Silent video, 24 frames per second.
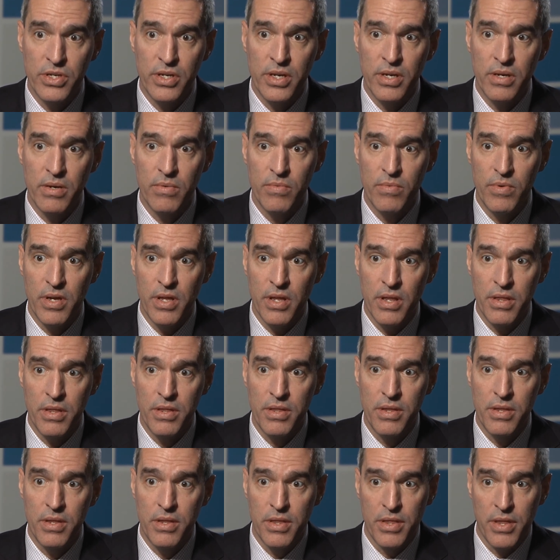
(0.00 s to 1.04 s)
it with
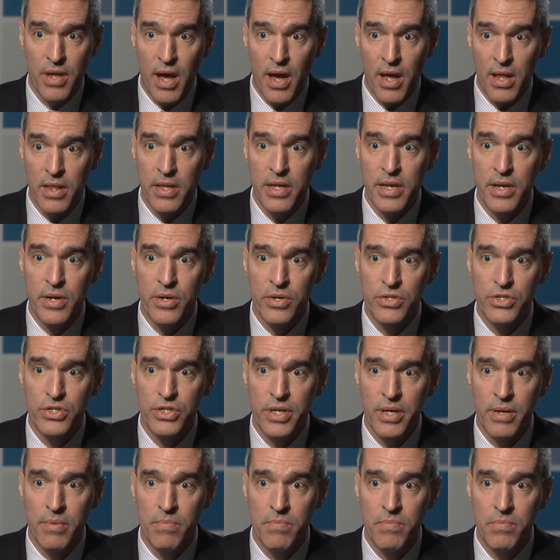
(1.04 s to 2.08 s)
thought
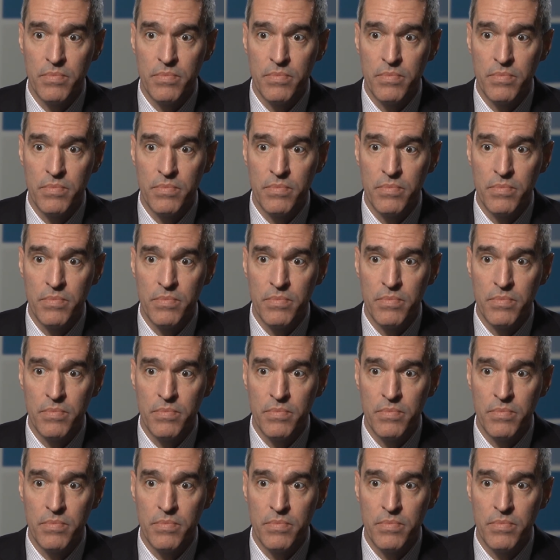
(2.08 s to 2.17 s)
leadership